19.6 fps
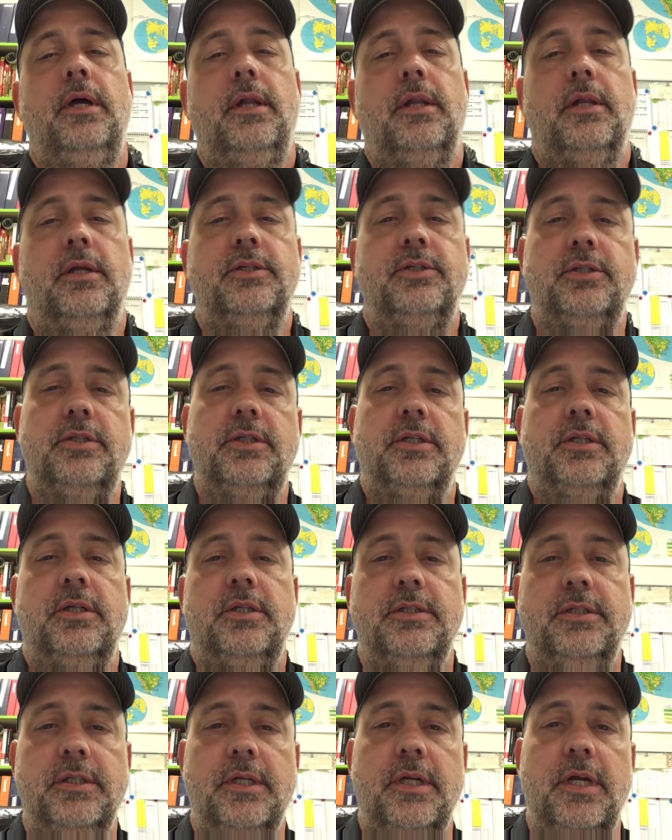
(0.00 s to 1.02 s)
let's stick
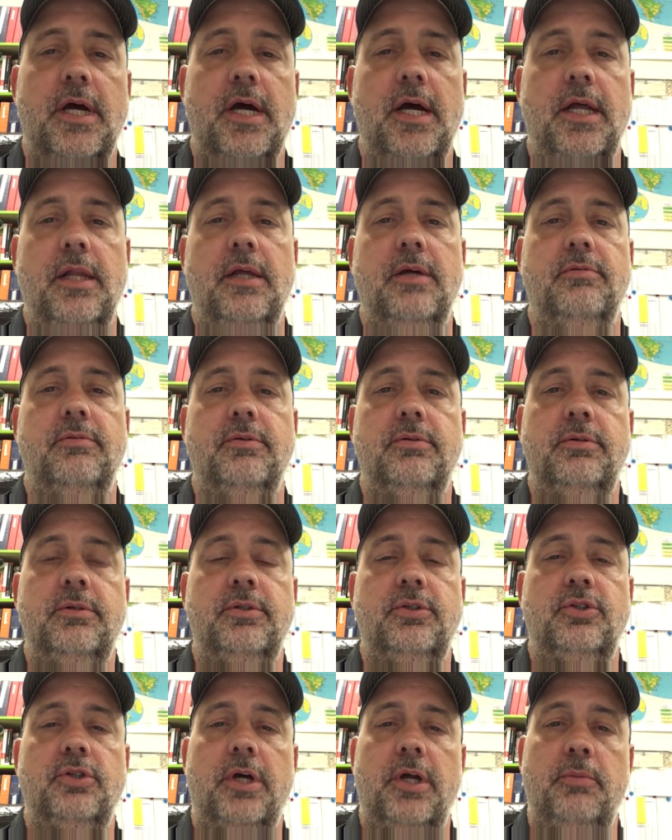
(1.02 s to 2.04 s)
this at a high level,
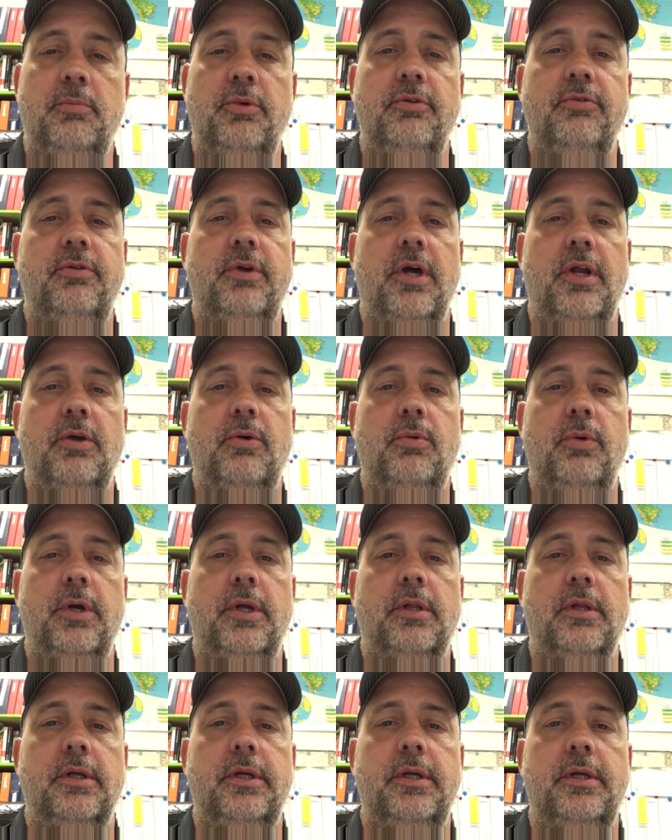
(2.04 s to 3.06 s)
try to move kind of
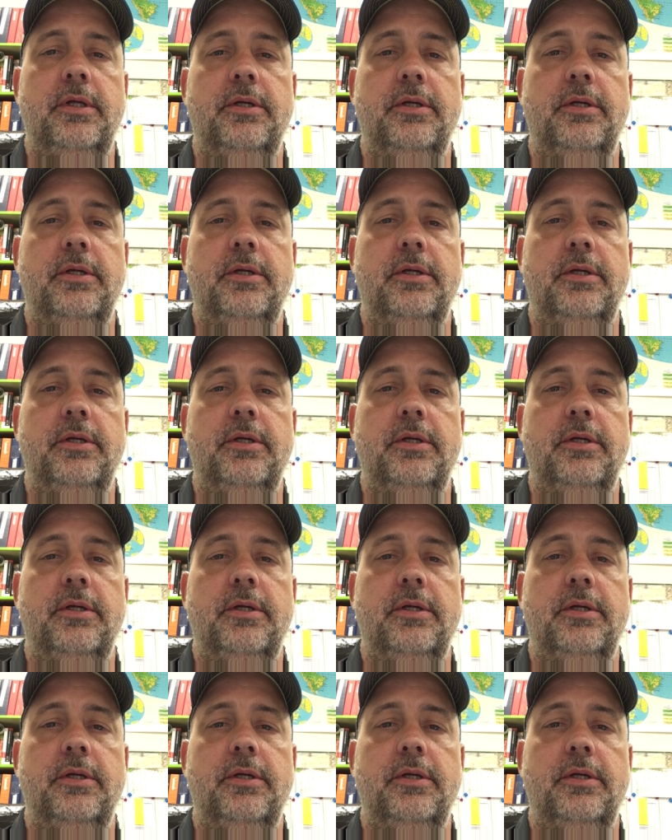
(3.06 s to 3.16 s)
quickly.